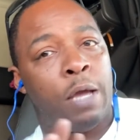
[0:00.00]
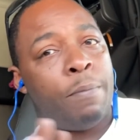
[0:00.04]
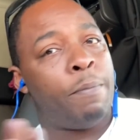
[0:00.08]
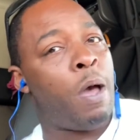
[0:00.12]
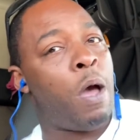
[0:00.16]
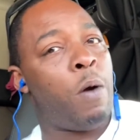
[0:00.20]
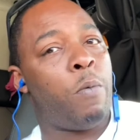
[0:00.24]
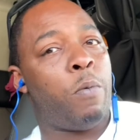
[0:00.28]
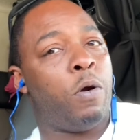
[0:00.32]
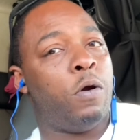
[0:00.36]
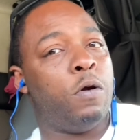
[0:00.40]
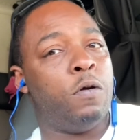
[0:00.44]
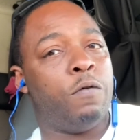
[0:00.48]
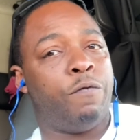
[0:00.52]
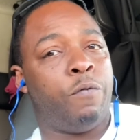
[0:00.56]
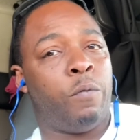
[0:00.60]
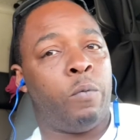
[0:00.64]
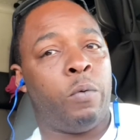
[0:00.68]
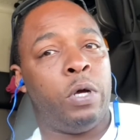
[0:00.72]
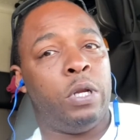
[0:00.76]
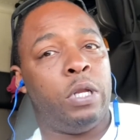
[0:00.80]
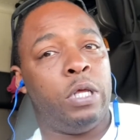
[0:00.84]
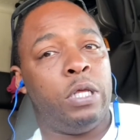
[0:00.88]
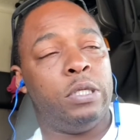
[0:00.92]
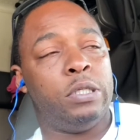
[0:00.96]
my word for
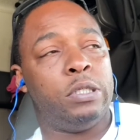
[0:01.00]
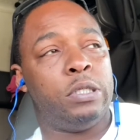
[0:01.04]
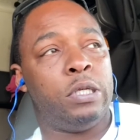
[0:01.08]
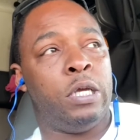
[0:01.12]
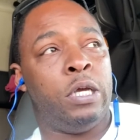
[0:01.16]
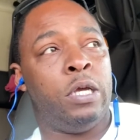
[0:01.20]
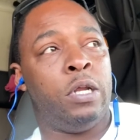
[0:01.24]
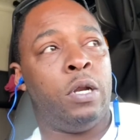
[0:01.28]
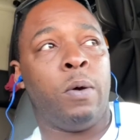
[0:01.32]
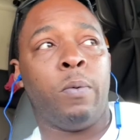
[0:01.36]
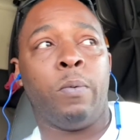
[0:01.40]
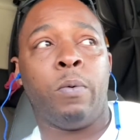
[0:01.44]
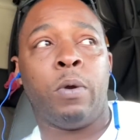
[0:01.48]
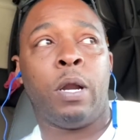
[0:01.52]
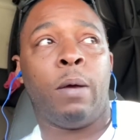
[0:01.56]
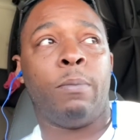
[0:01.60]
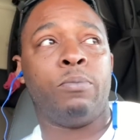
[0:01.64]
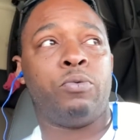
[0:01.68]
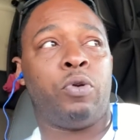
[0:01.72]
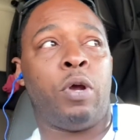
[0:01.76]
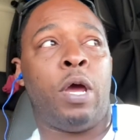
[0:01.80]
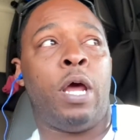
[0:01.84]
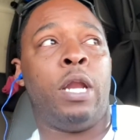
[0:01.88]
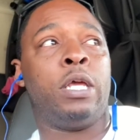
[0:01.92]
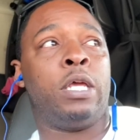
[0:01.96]
what he said or what I'm
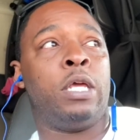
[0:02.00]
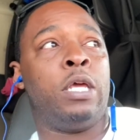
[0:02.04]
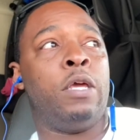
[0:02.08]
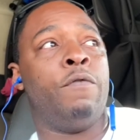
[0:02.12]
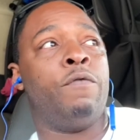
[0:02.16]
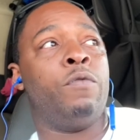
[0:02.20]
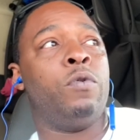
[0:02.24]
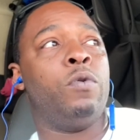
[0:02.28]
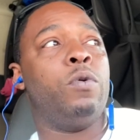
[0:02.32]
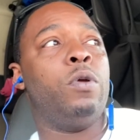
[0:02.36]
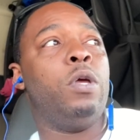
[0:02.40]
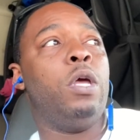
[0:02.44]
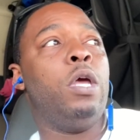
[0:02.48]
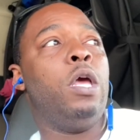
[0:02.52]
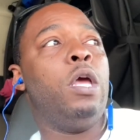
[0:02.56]
trying to give you.